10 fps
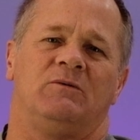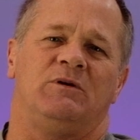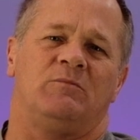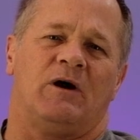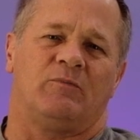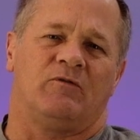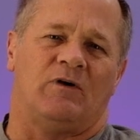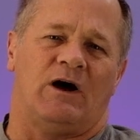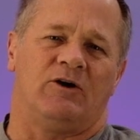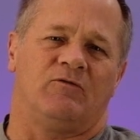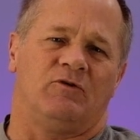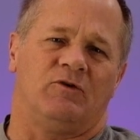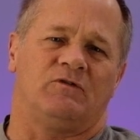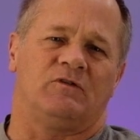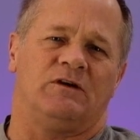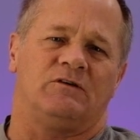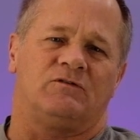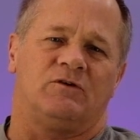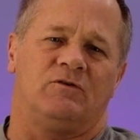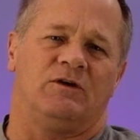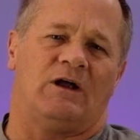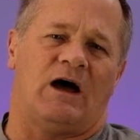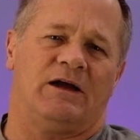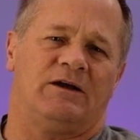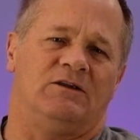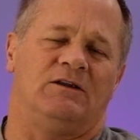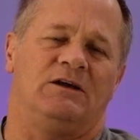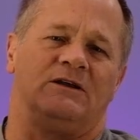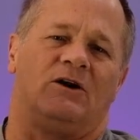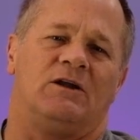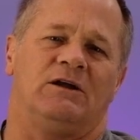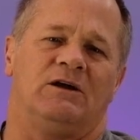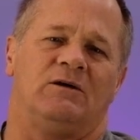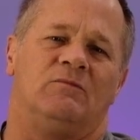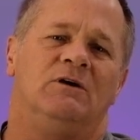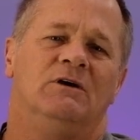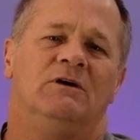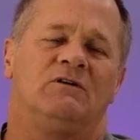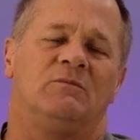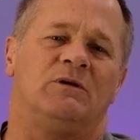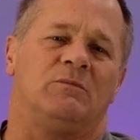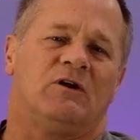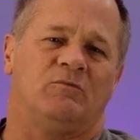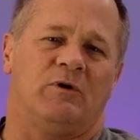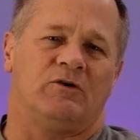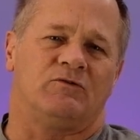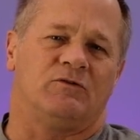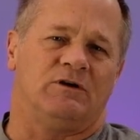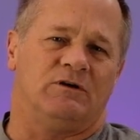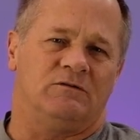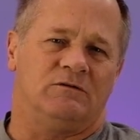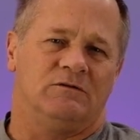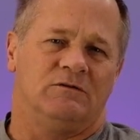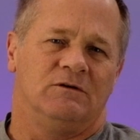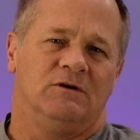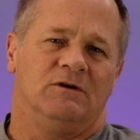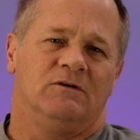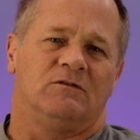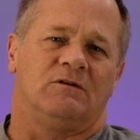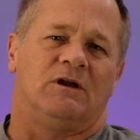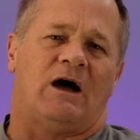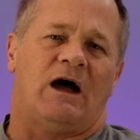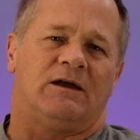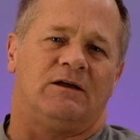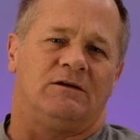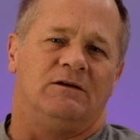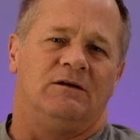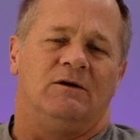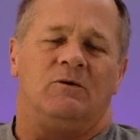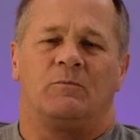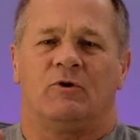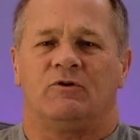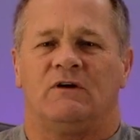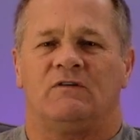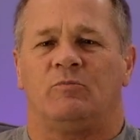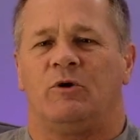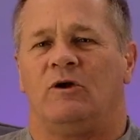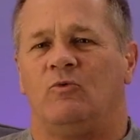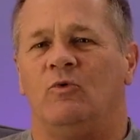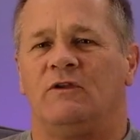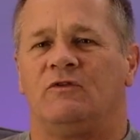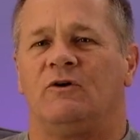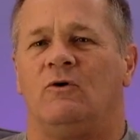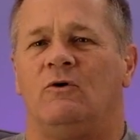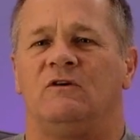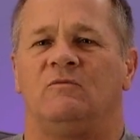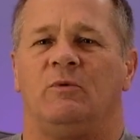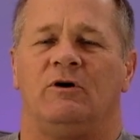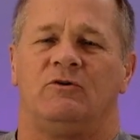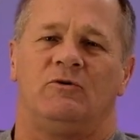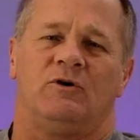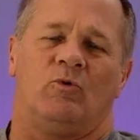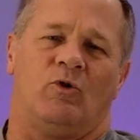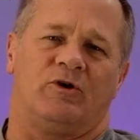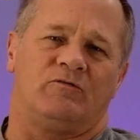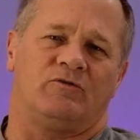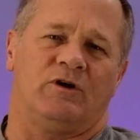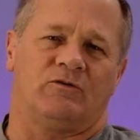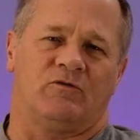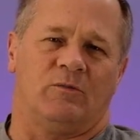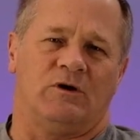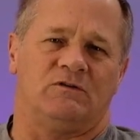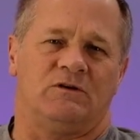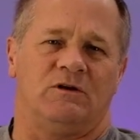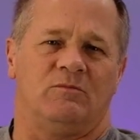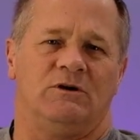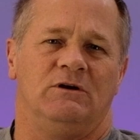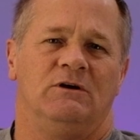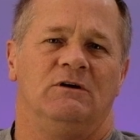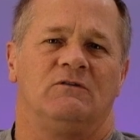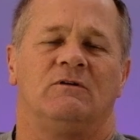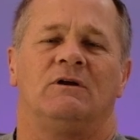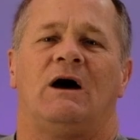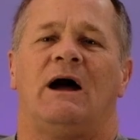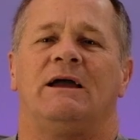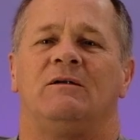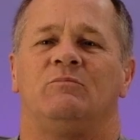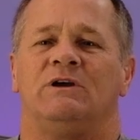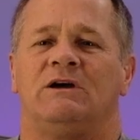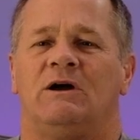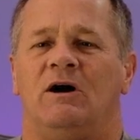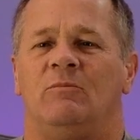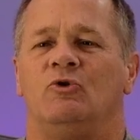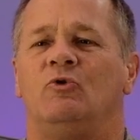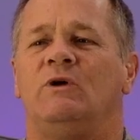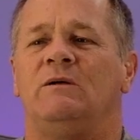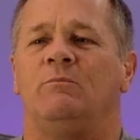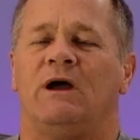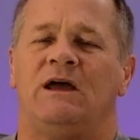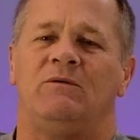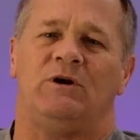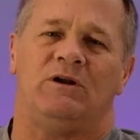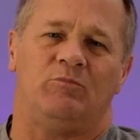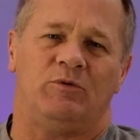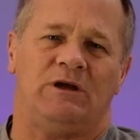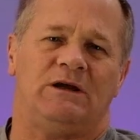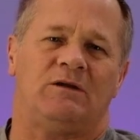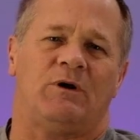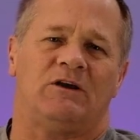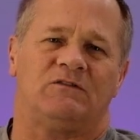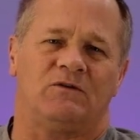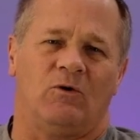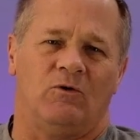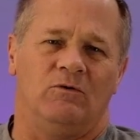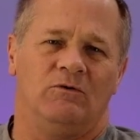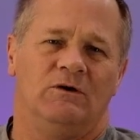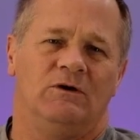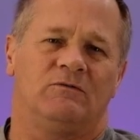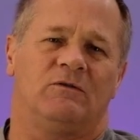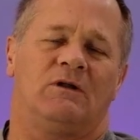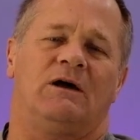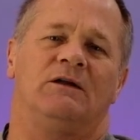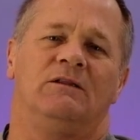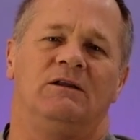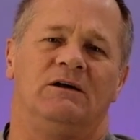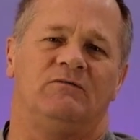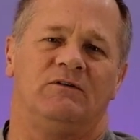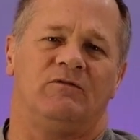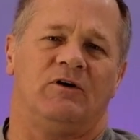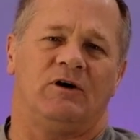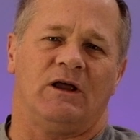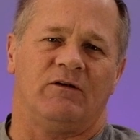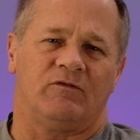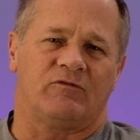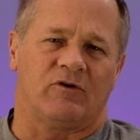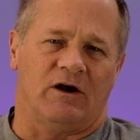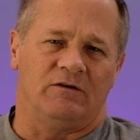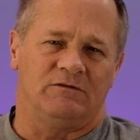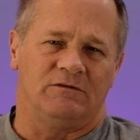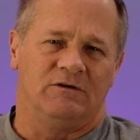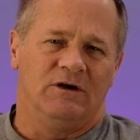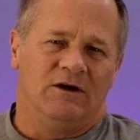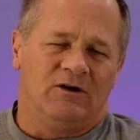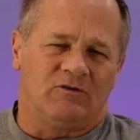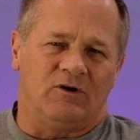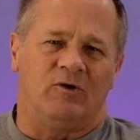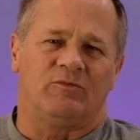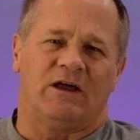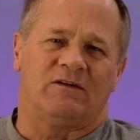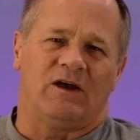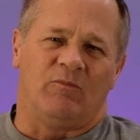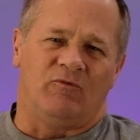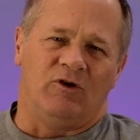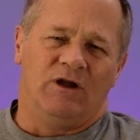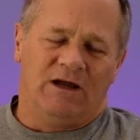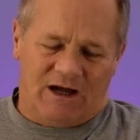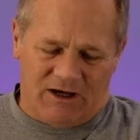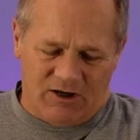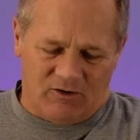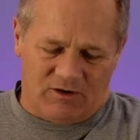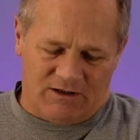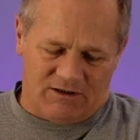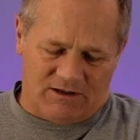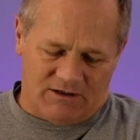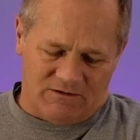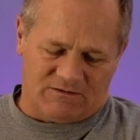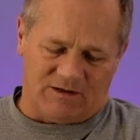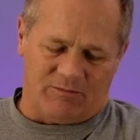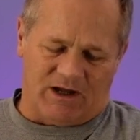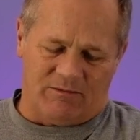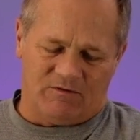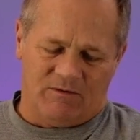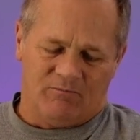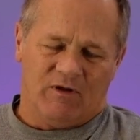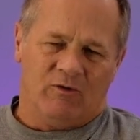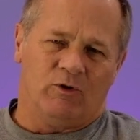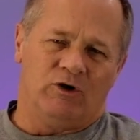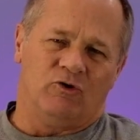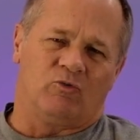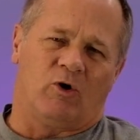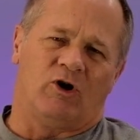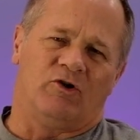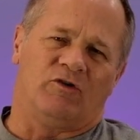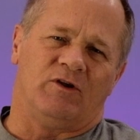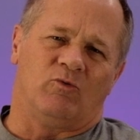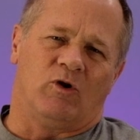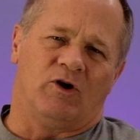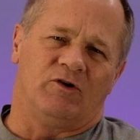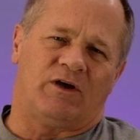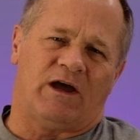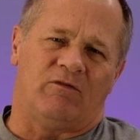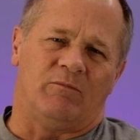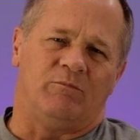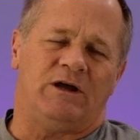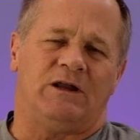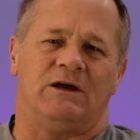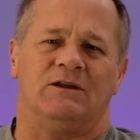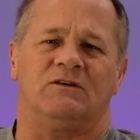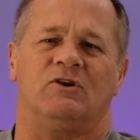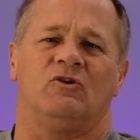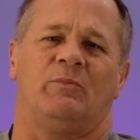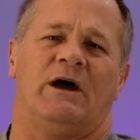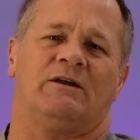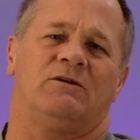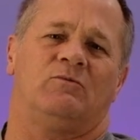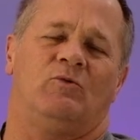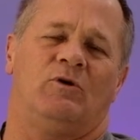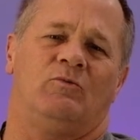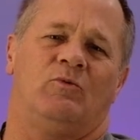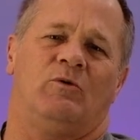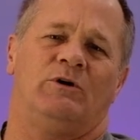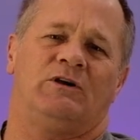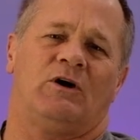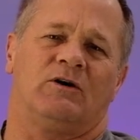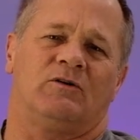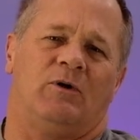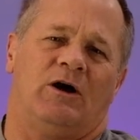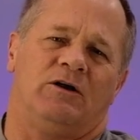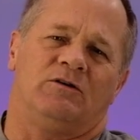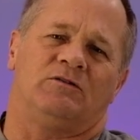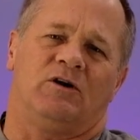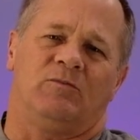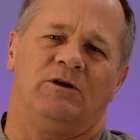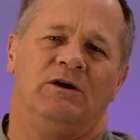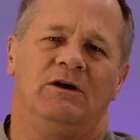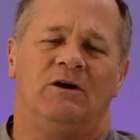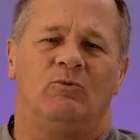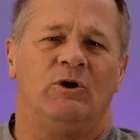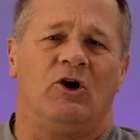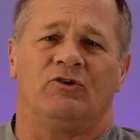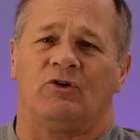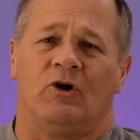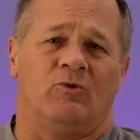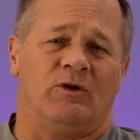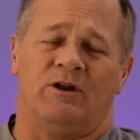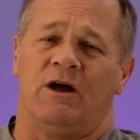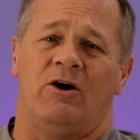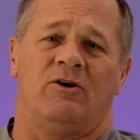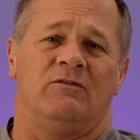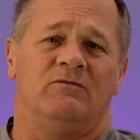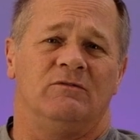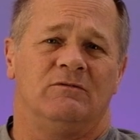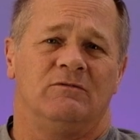to be my provider for those things so that I can lean on Him to meet my spiritual needs, so that I can participate with the Holy Spirit doing a work of transformation in me so that I can become who He made me to be in my soul, so that I can live the very life of Christ. So I hope that's helpful. I know that, that sometimes we use words and the words have a meaning, and this goes back to what, what we talked about in the sermon. We all start with a narrative.